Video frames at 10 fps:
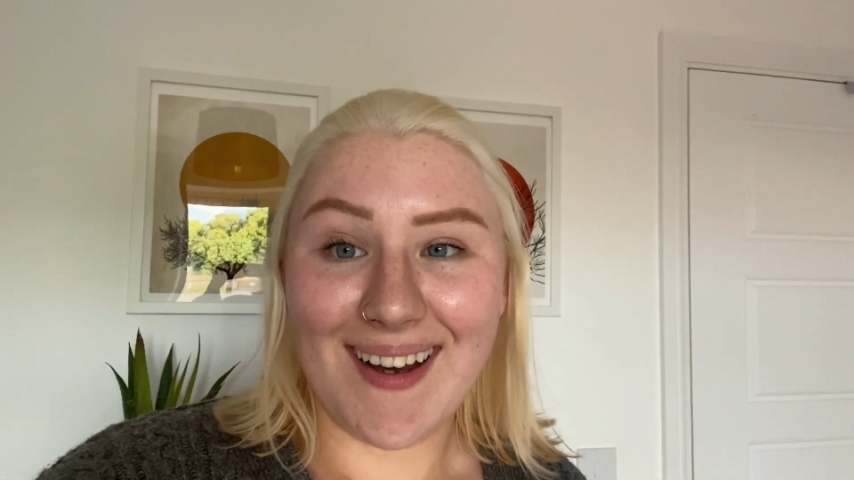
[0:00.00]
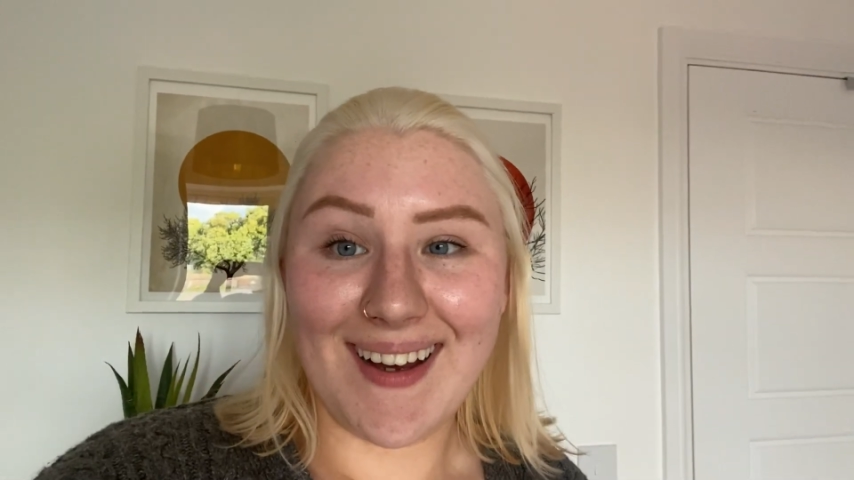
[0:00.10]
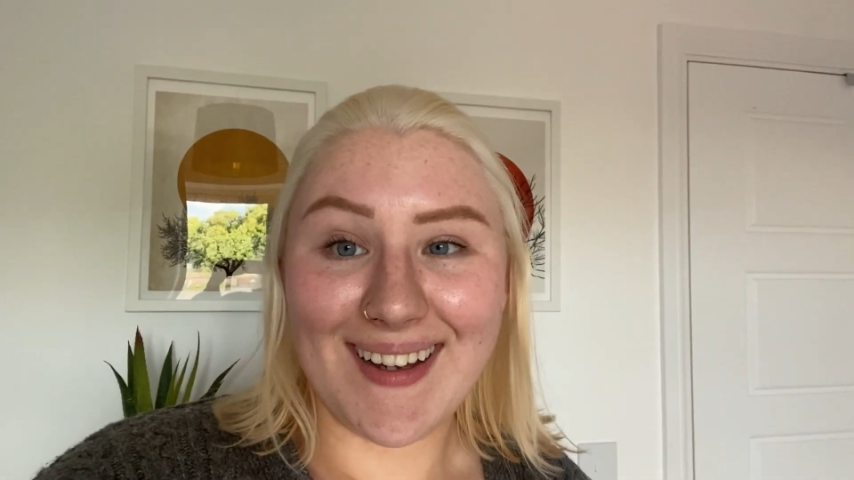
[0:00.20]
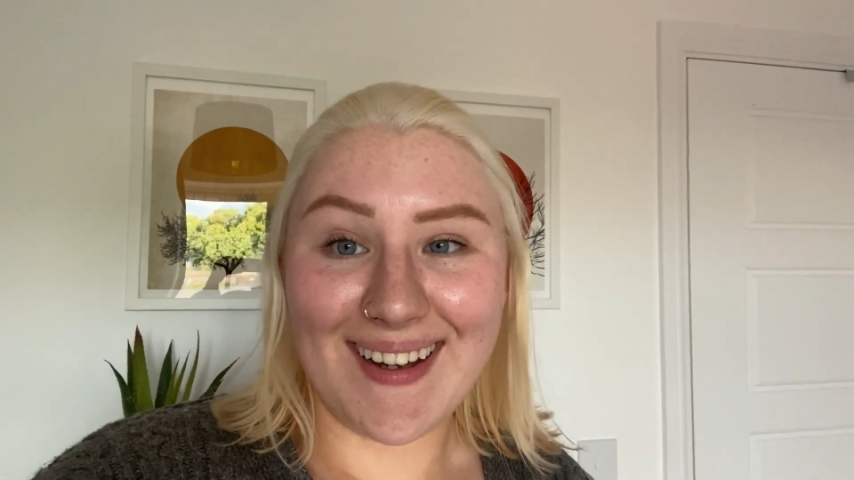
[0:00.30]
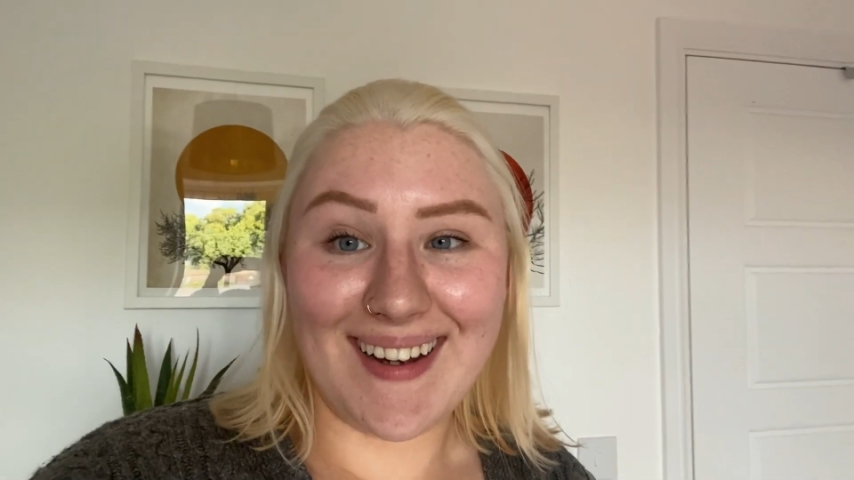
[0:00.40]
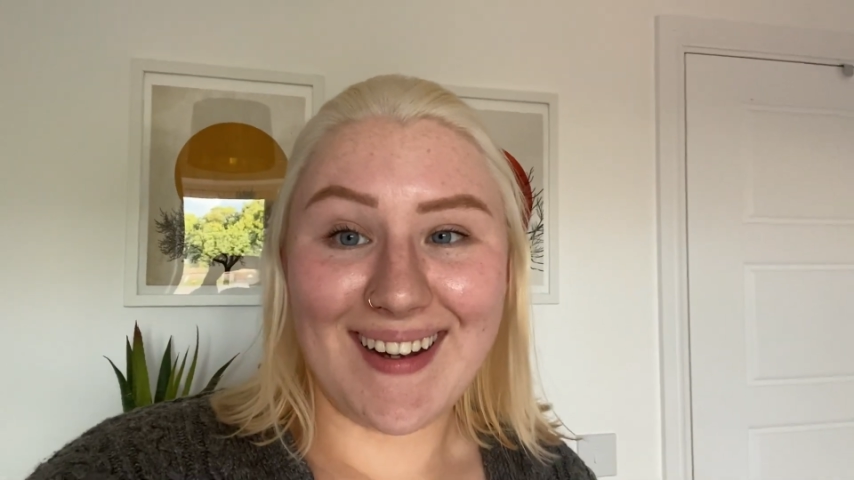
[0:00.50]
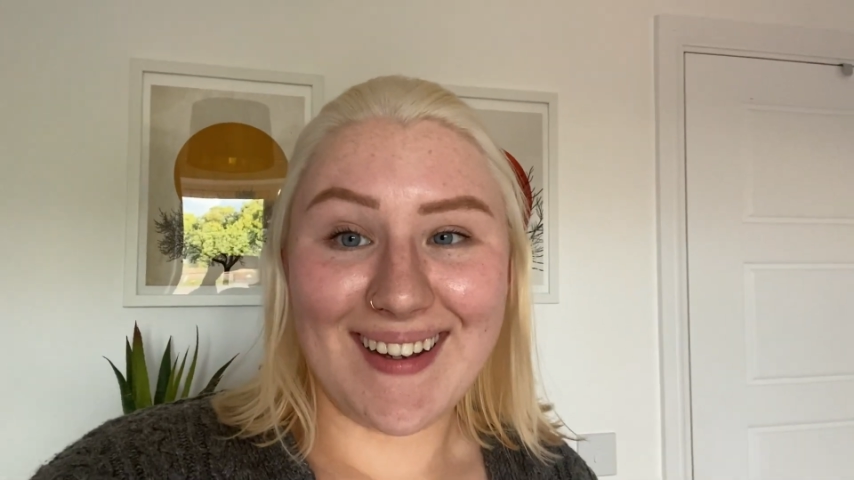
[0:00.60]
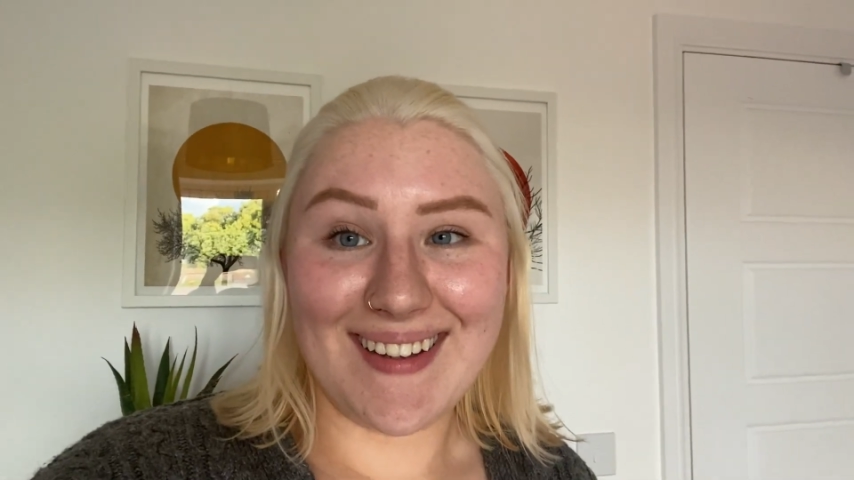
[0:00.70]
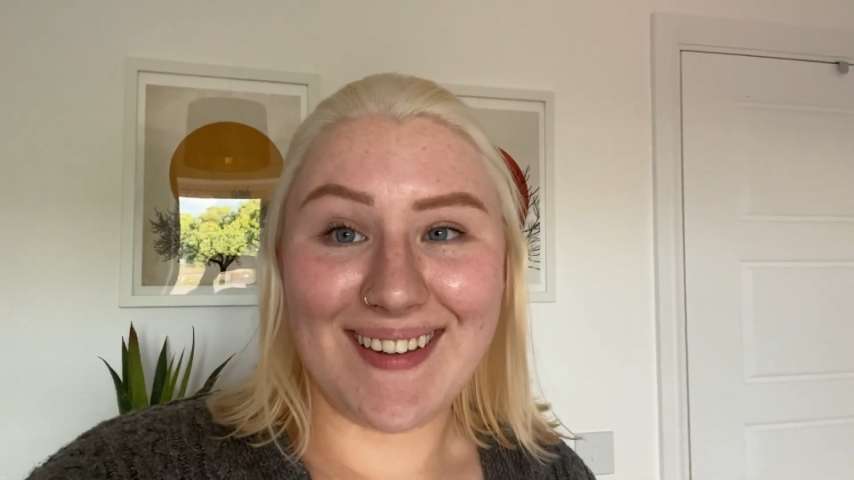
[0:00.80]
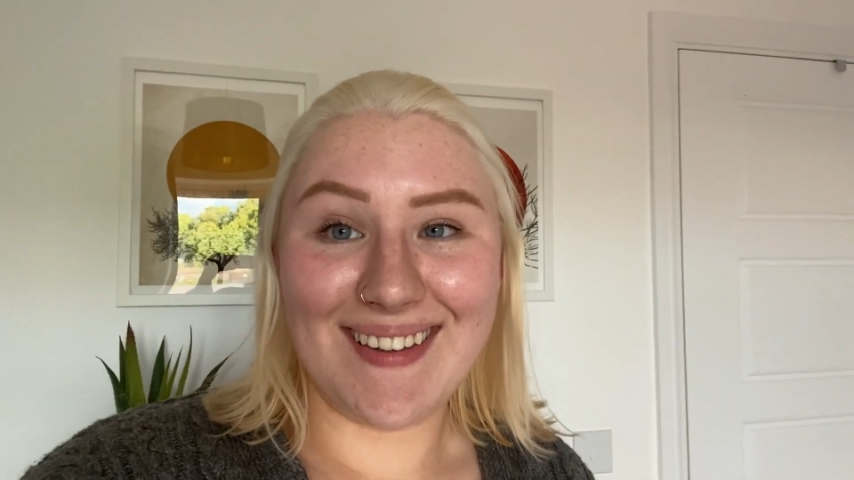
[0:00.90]
Hi
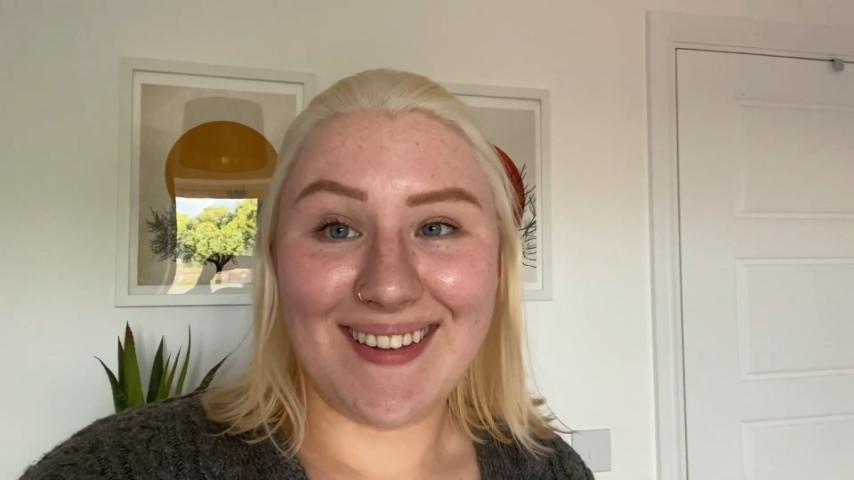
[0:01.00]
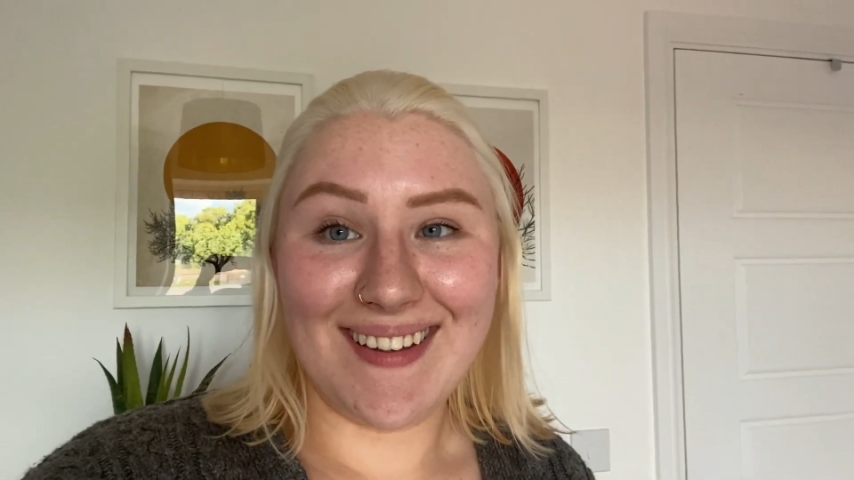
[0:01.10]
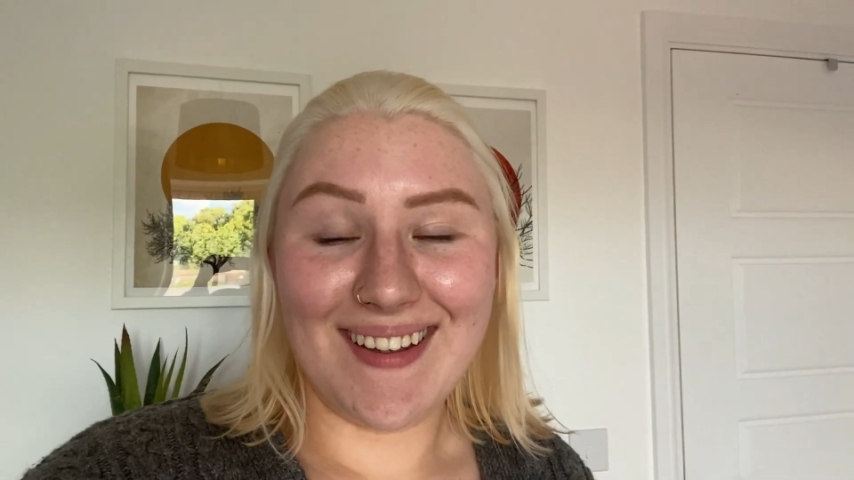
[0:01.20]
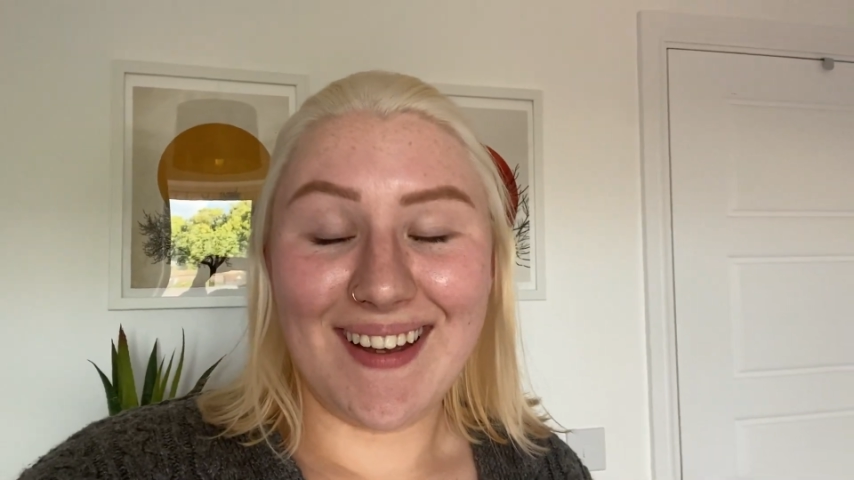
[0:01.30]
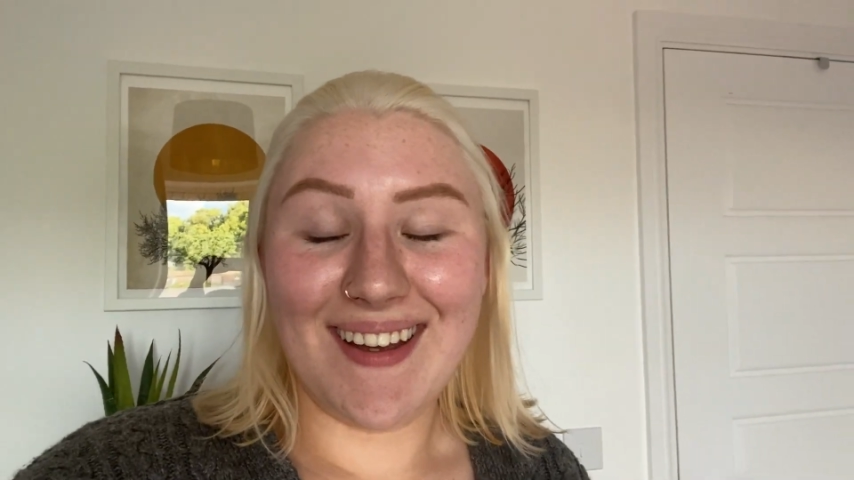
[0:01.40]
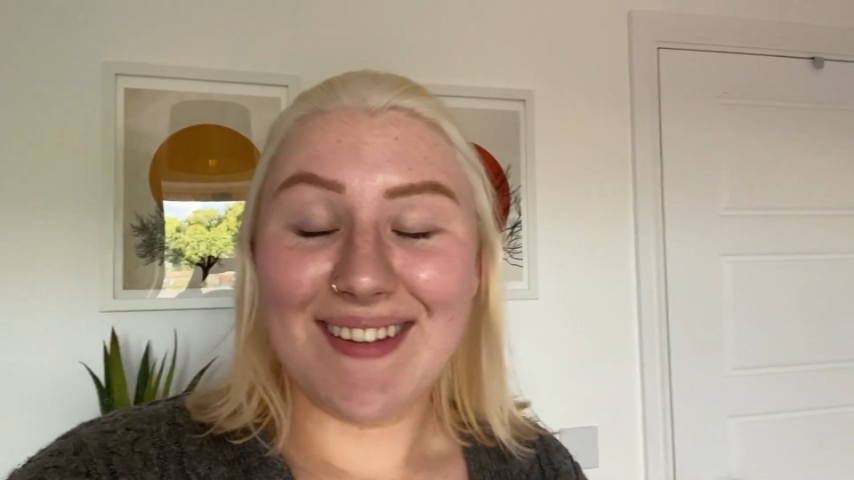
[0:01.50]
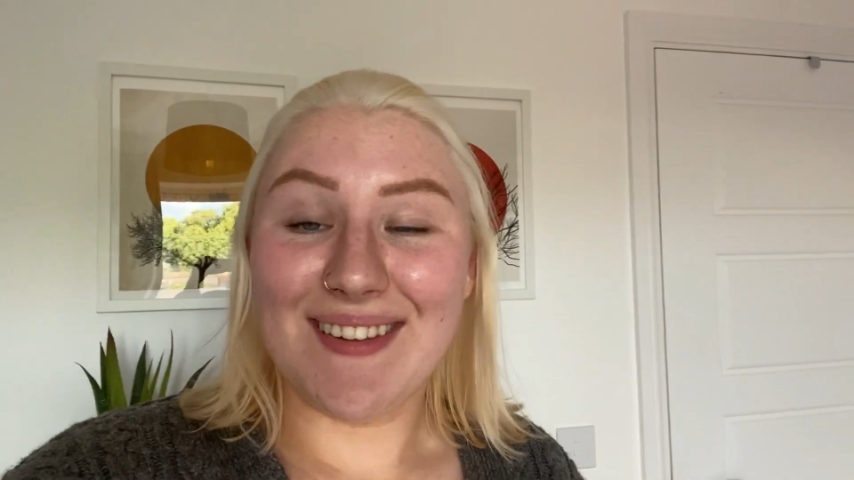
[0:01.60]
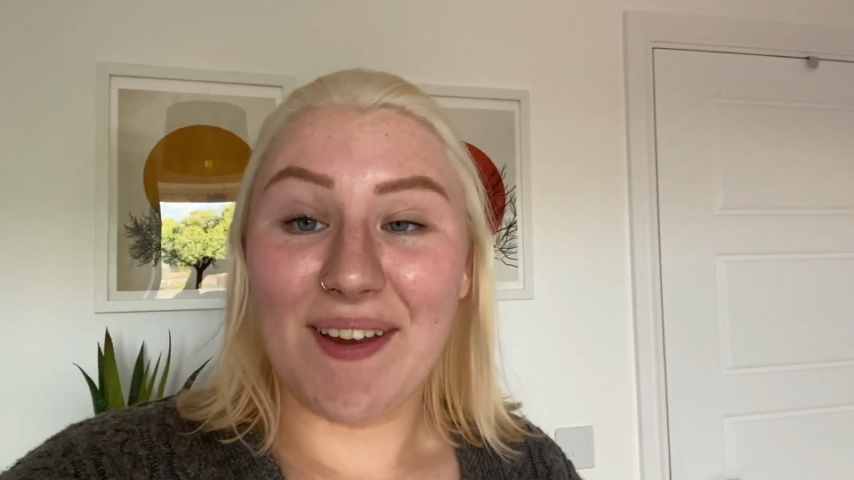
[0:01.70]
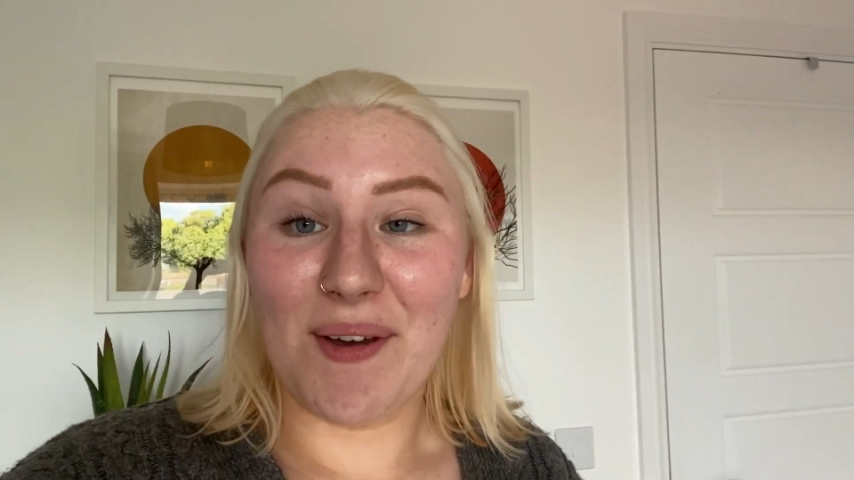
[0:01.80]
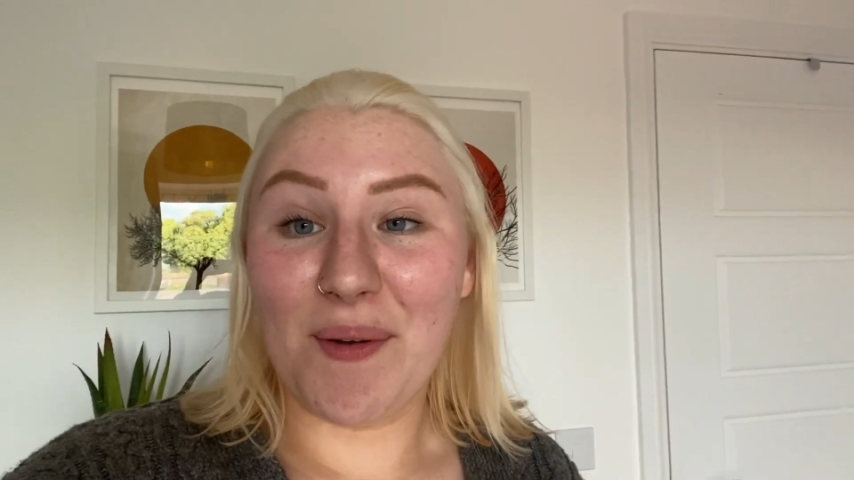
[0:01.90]
guys.
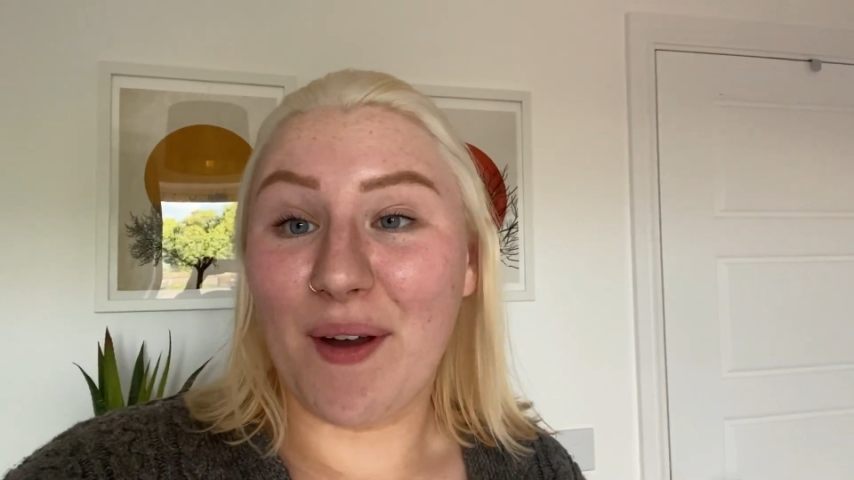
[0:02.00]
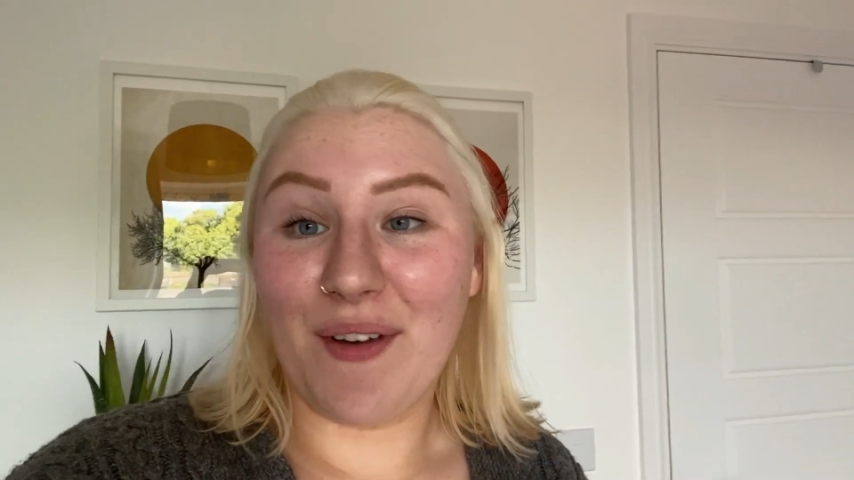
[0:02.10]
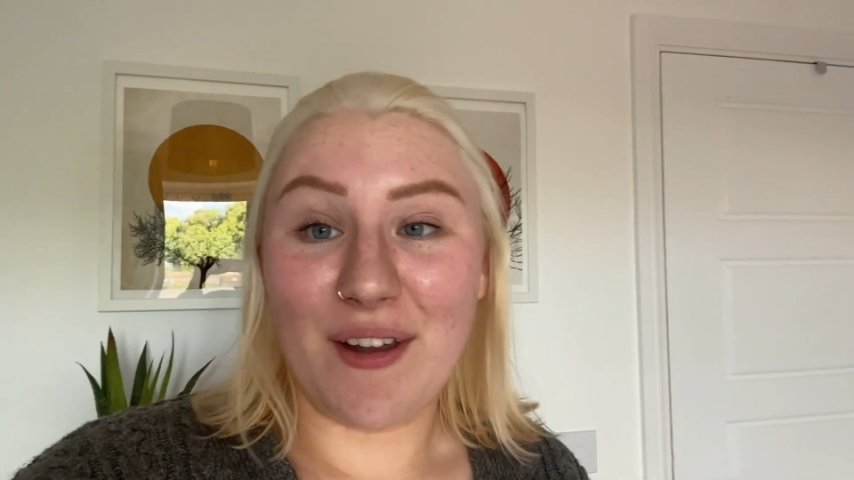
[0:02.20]
So I've